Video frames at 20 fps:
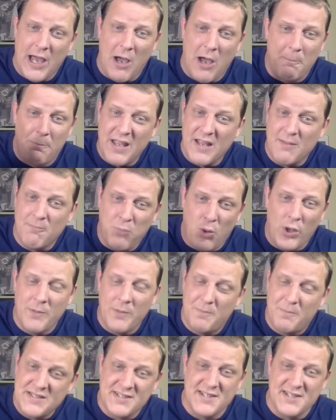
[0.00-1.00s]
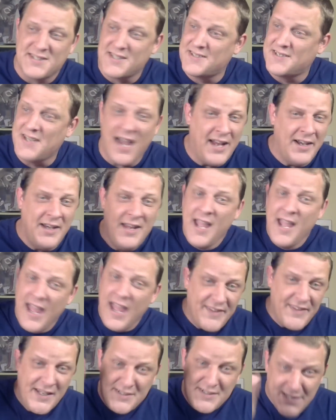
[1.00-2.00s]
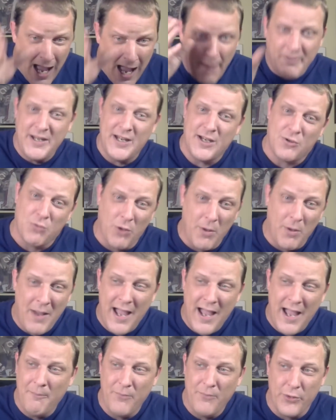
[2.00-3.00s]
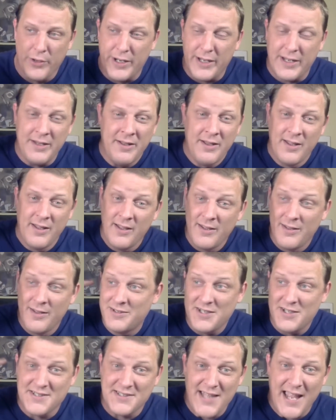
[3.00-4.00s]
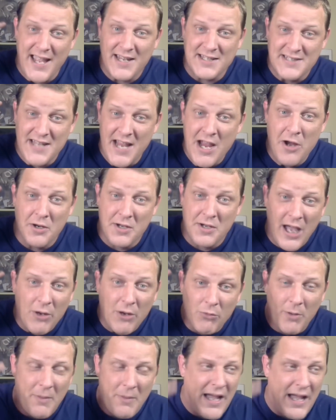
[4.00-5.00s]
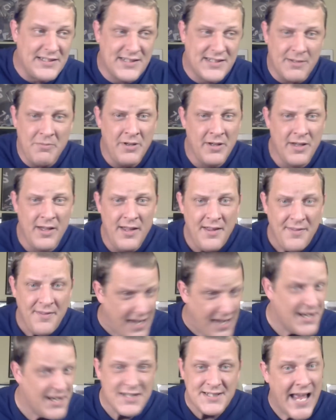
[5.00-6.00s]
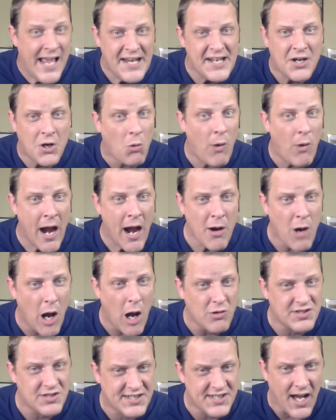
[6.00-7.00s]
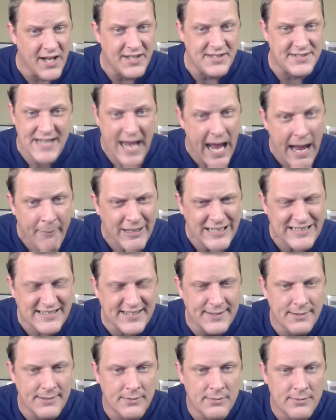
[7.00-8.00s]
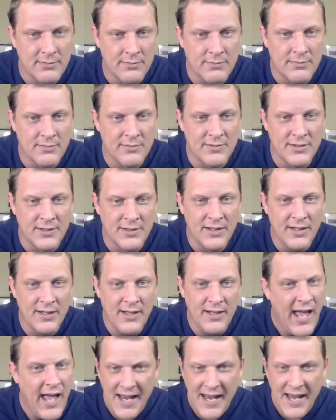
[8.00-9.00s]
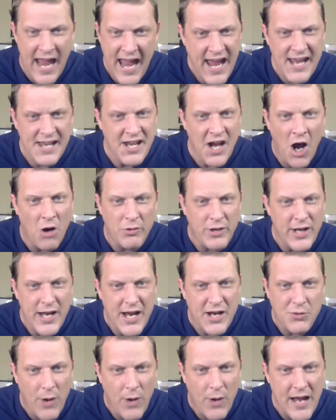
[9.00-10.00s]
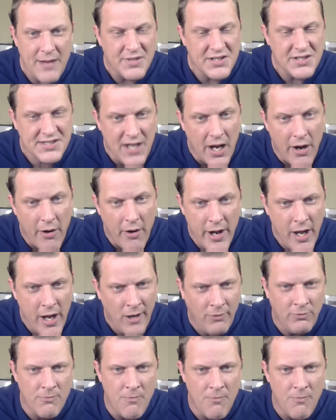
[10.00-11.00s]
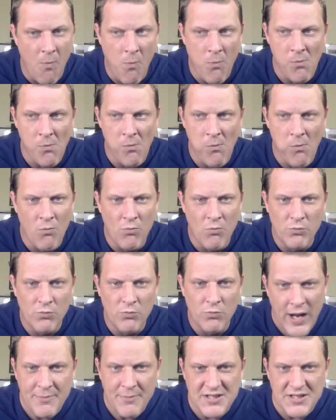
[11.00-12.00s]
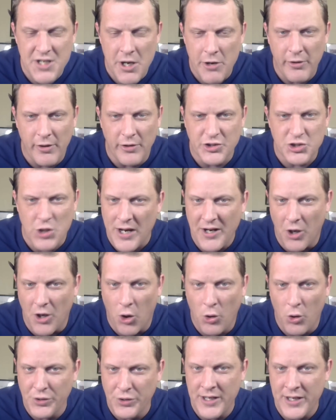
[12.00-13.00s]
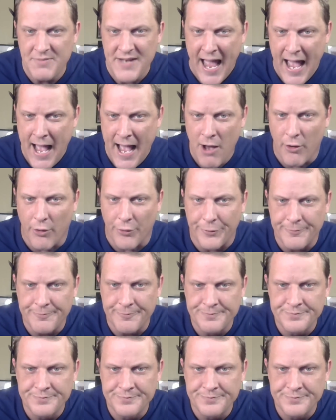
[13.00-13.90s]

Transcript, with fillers: how big boy business is done, and then Dominik remembering, just like his haircut reminds him, that he's Eddie Guerrero's son, damn it! And he don't need Rey Mysterio. Rey Mysterio's trying to hold him down.